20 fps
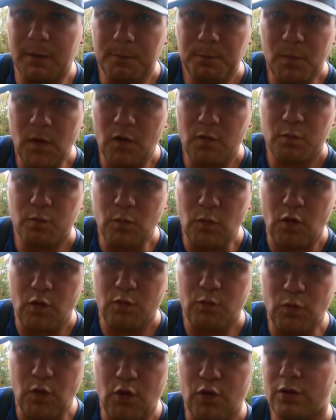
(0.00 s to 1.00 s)
a
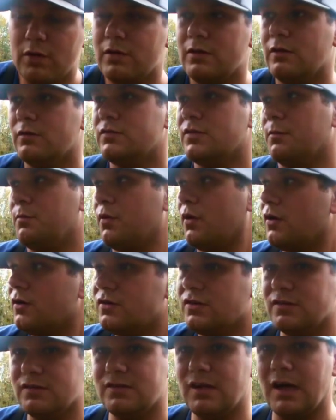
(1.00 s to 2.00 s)
those are
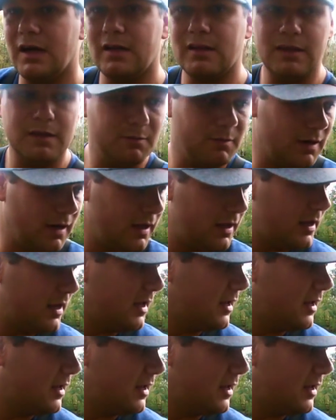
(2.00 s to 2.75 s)
perch and sac a lait, but I ain't